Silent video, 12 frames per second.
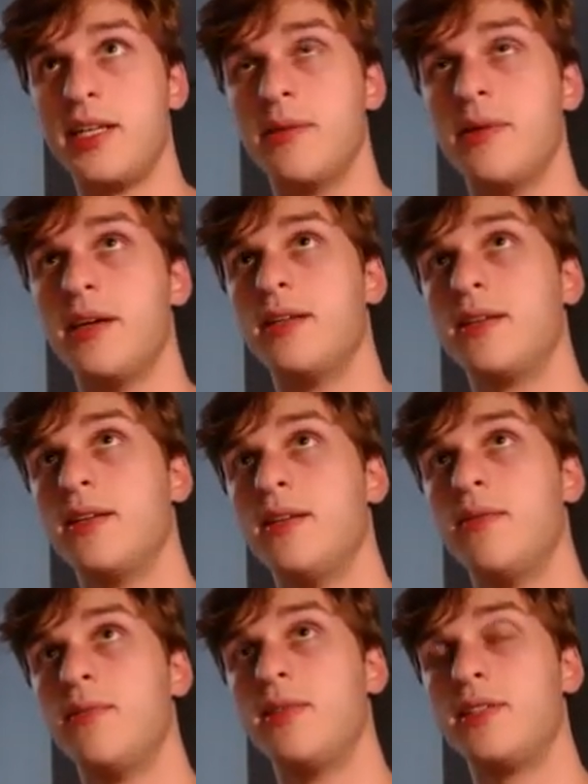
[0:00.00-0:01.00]
command,
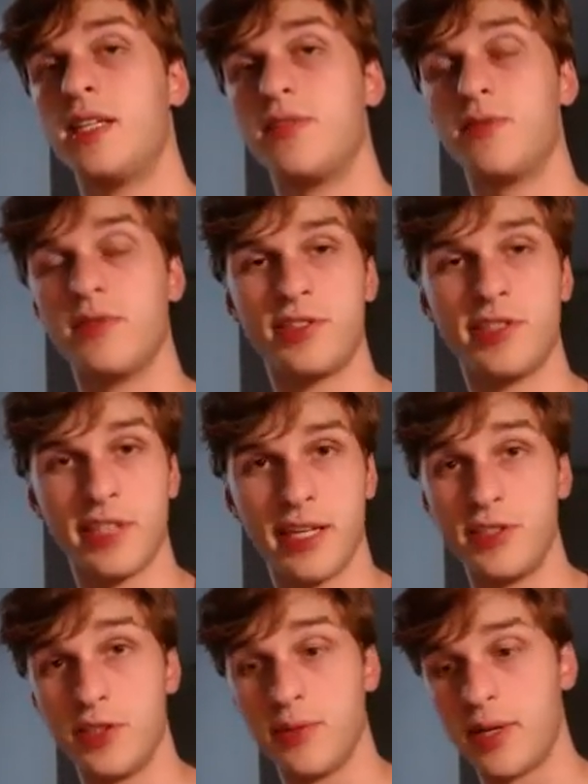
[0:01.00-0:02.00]
which stands for
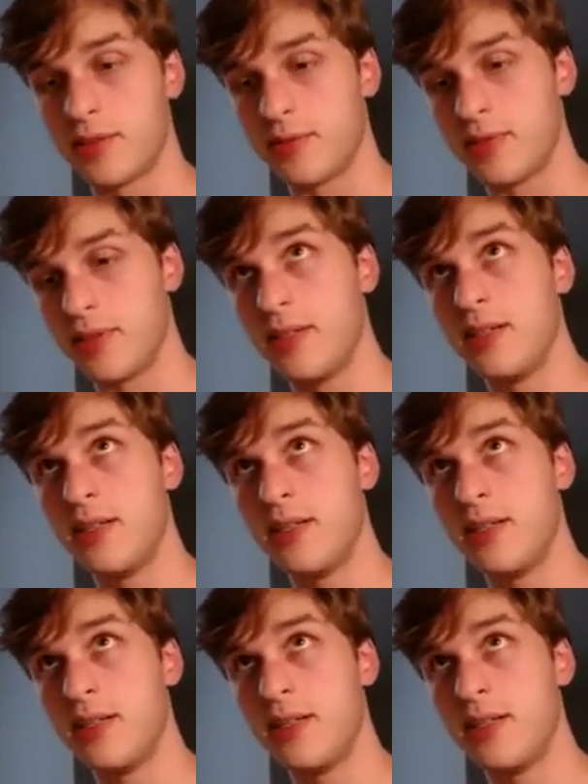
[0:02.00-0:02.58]
change directory.